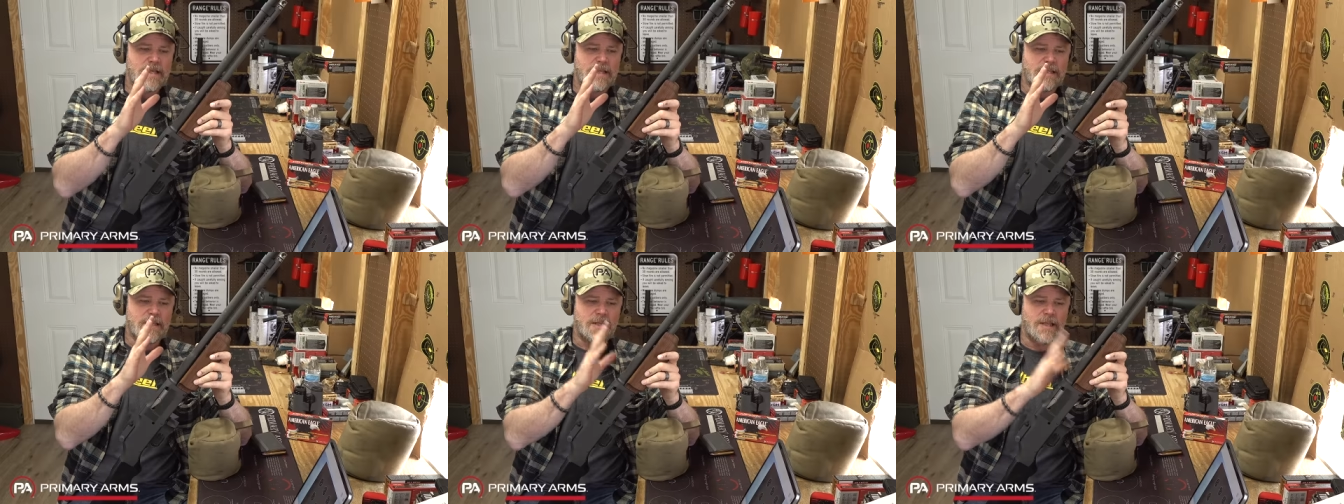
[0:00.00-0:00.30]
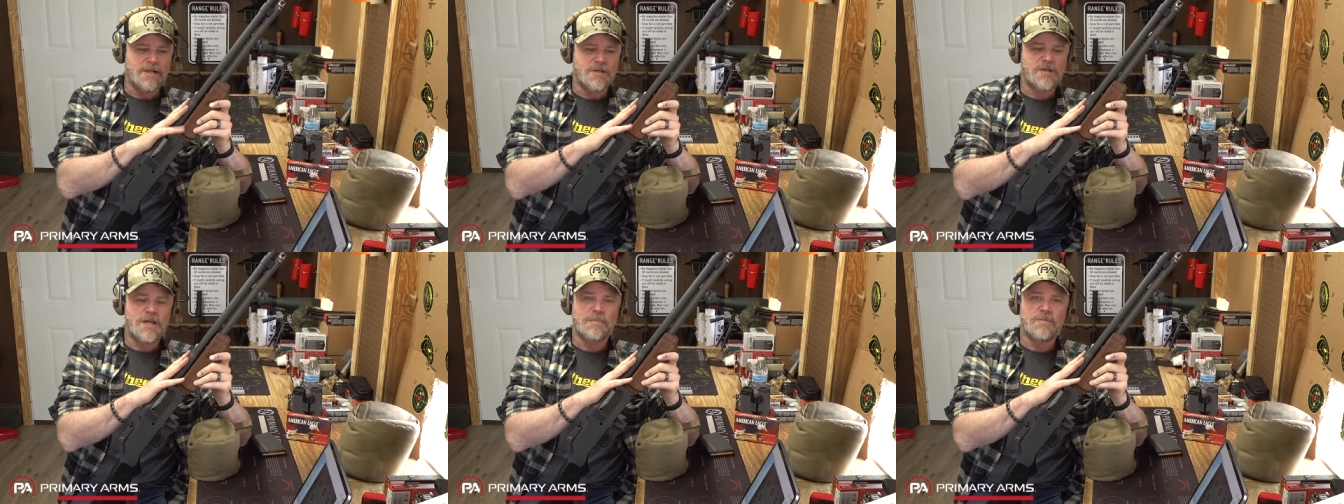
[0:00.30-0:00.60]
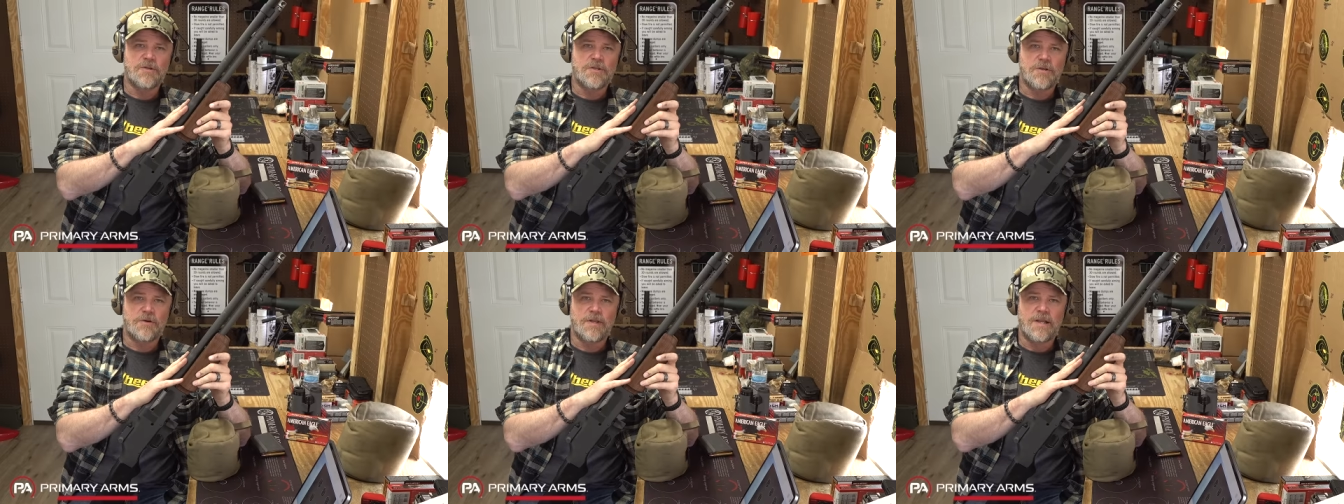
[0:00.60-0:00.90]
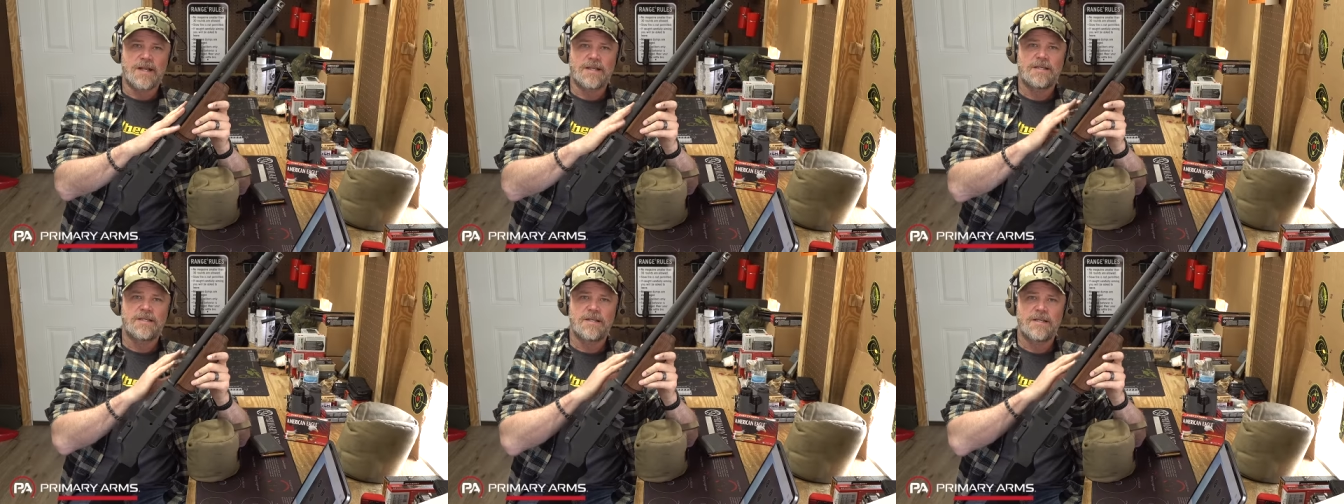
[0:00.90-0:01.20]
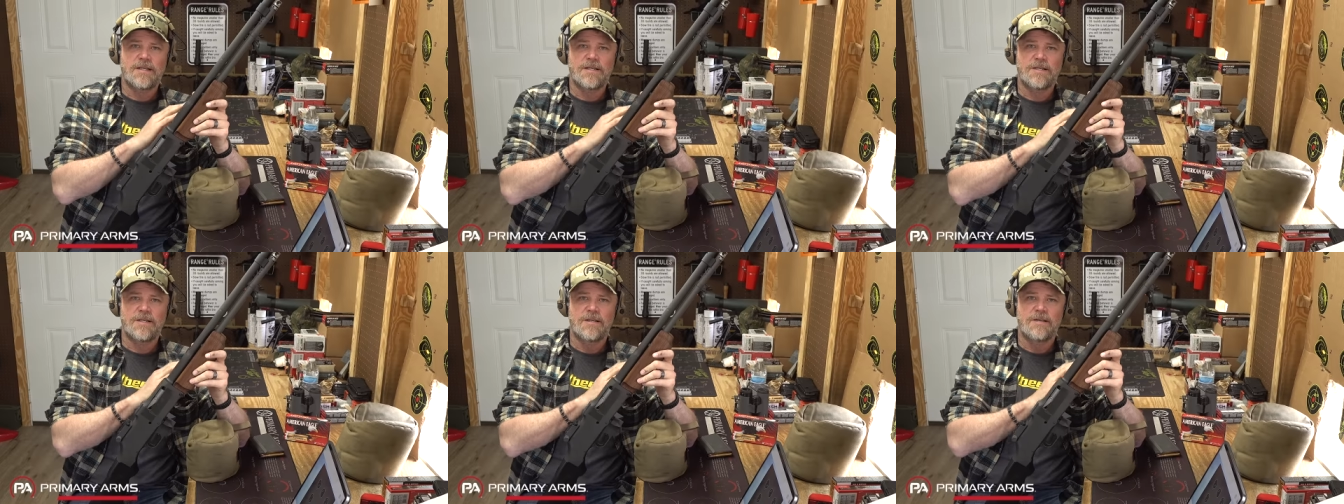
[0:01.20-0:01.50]
The gun chamber is
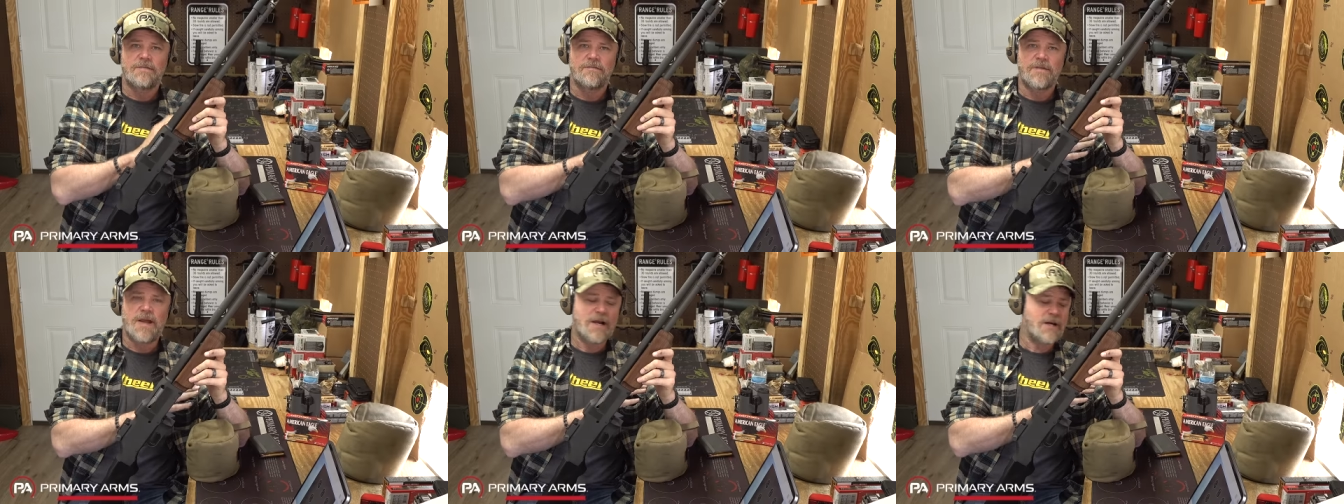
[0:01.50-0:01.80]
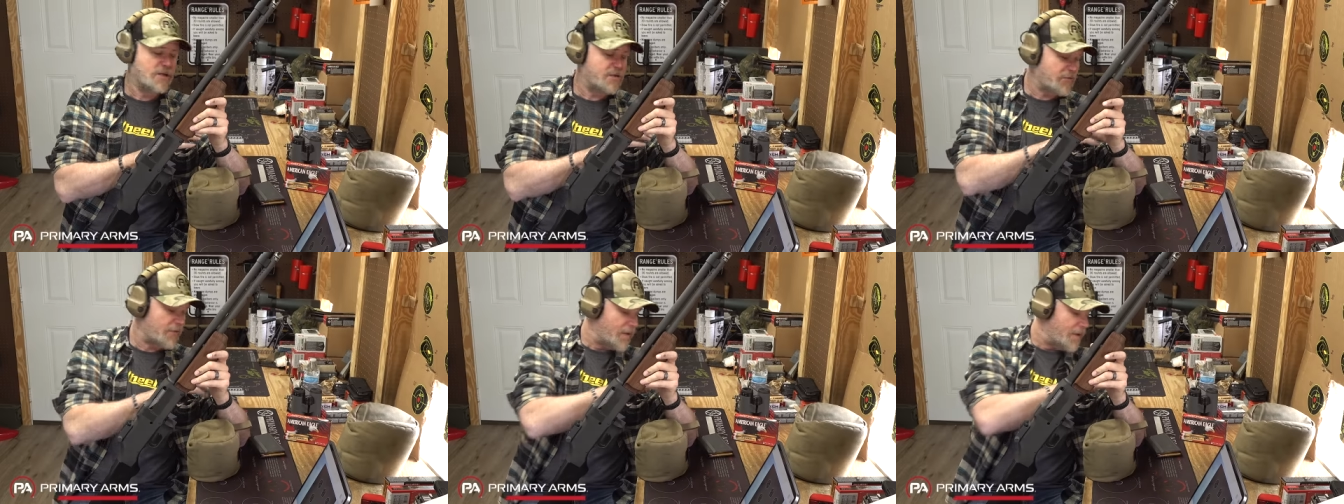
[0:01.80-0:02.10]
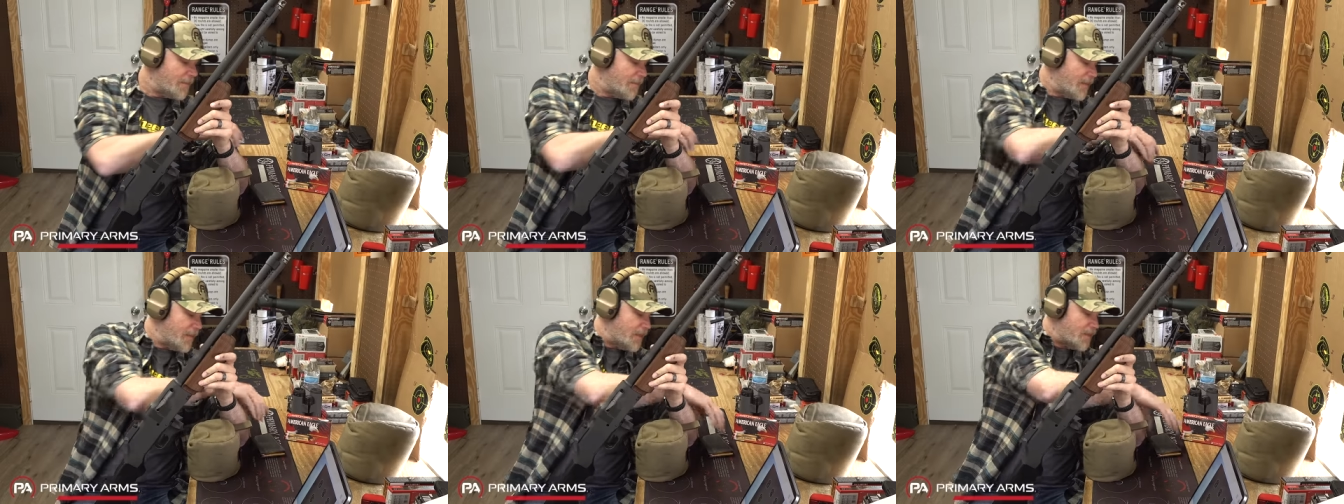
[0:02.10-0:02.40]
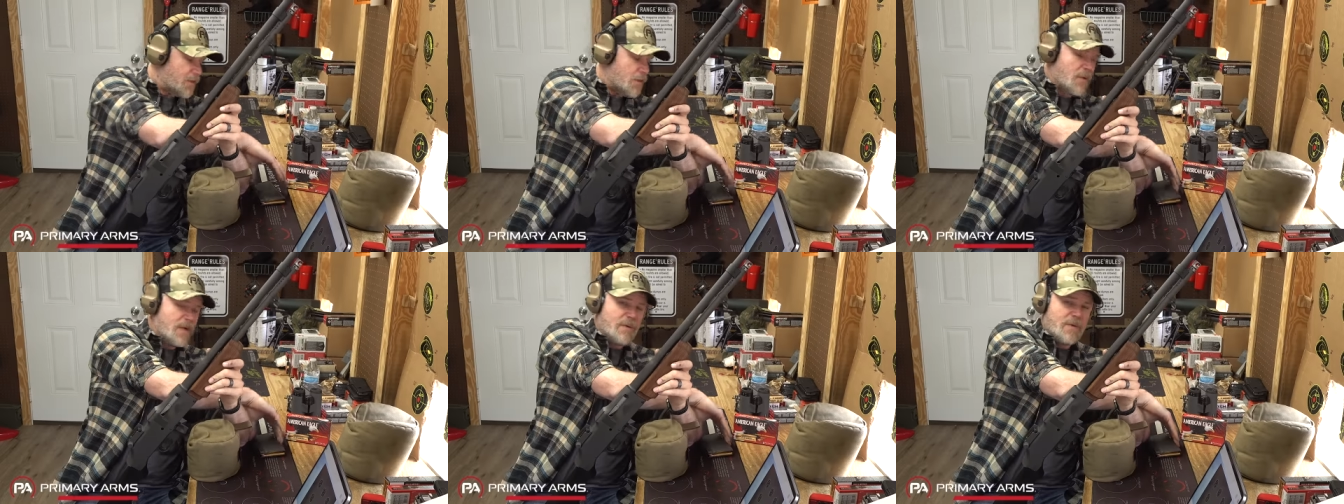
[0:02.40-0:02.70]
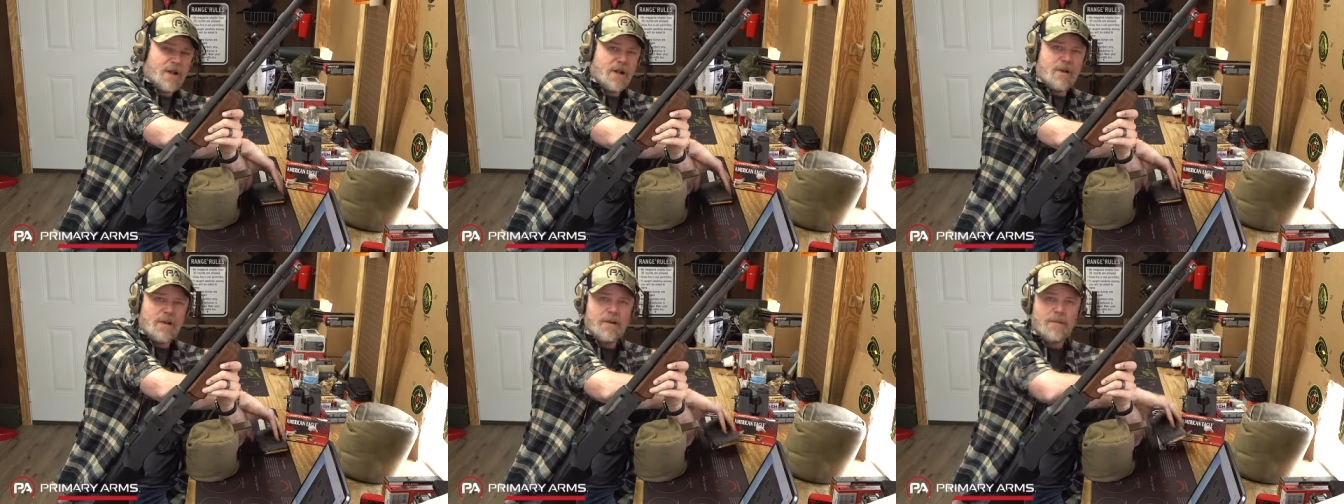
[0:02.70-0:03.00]
30-06, fires from a
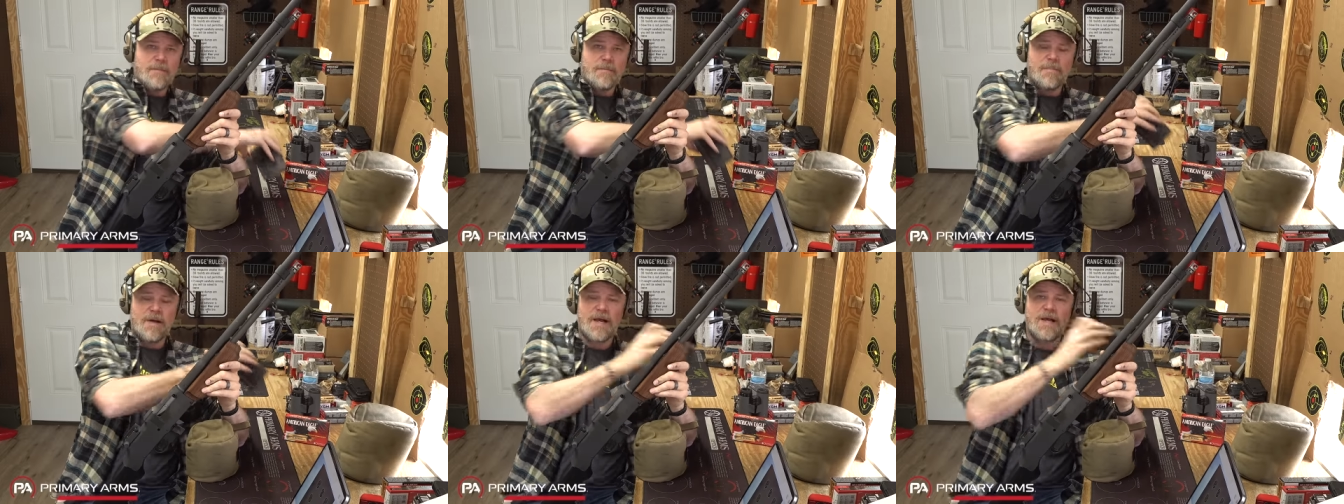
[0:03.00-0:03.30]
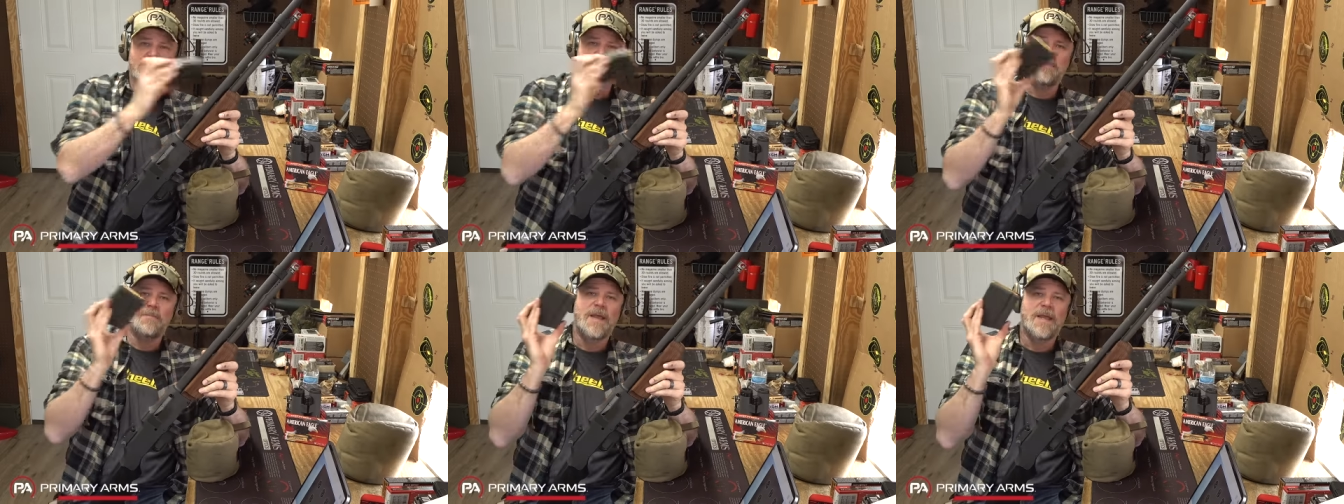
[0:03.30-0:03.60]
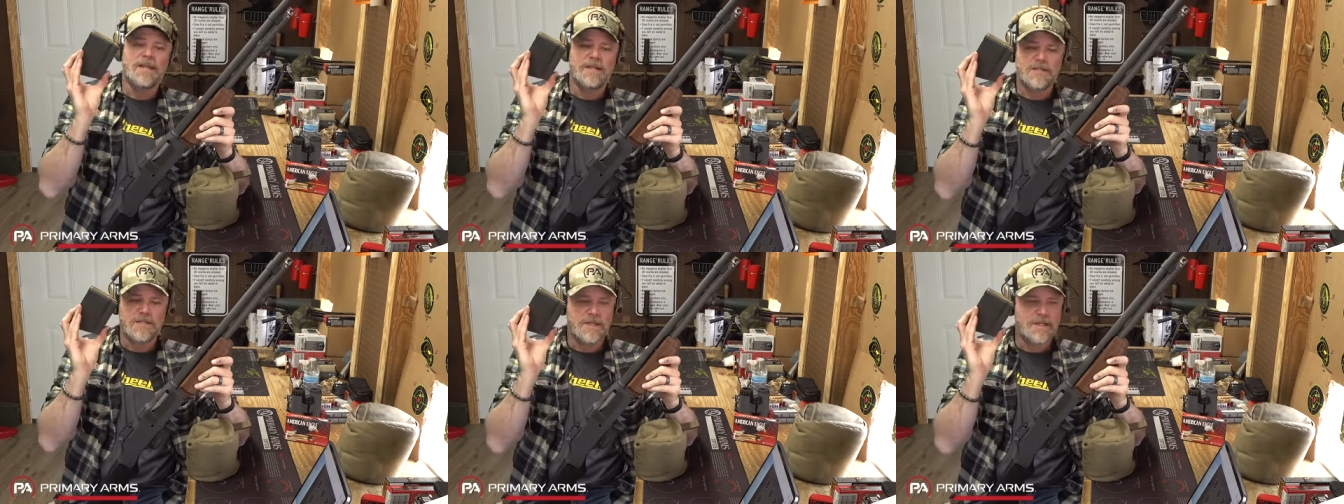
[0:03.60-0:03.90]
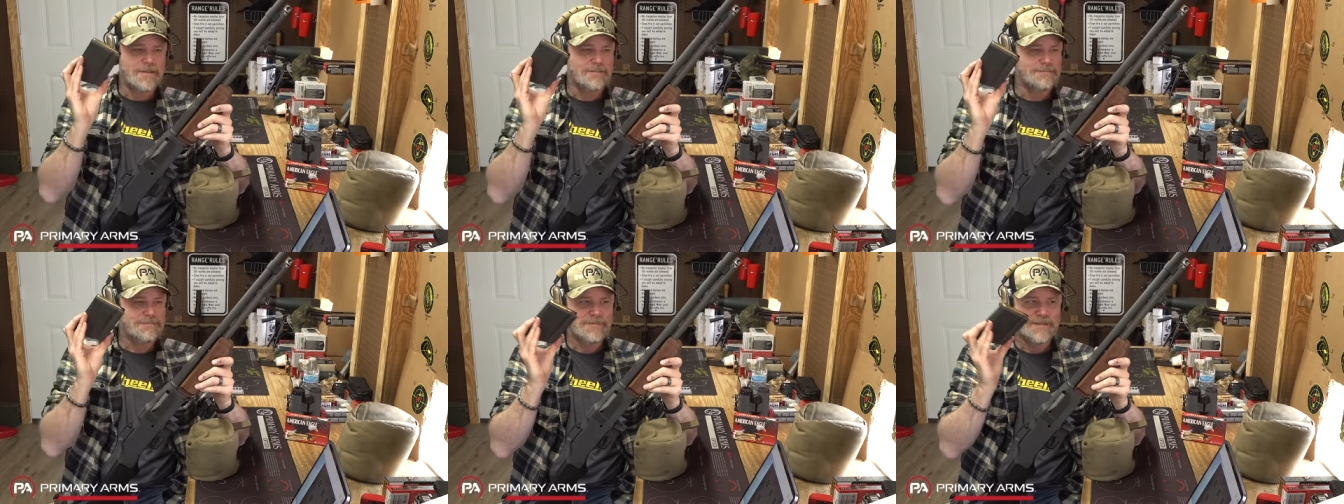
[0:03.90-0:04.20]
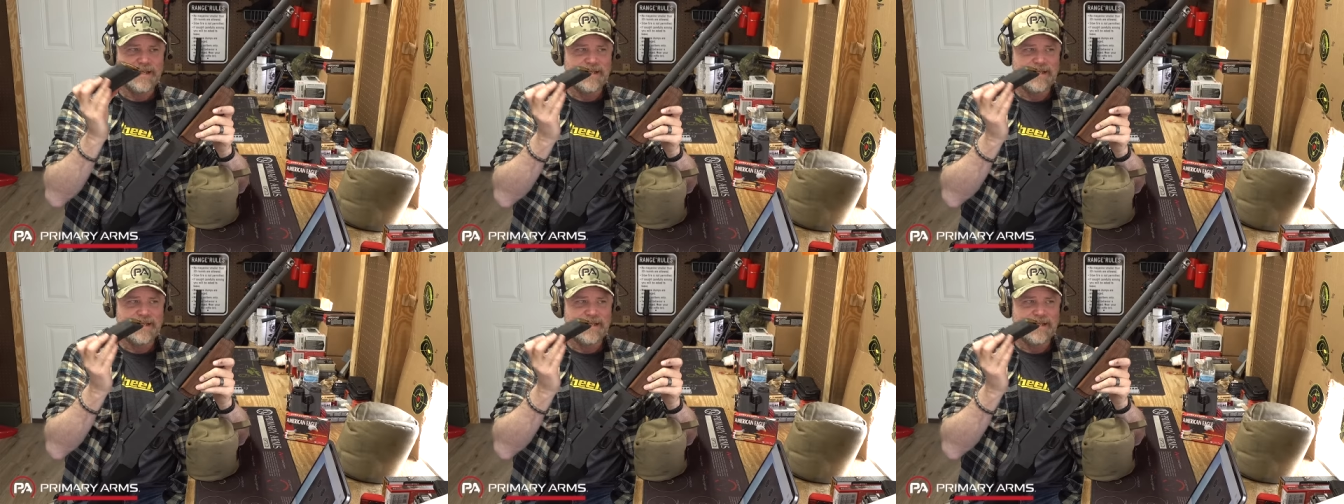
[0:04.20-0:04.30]
20-round box magazine,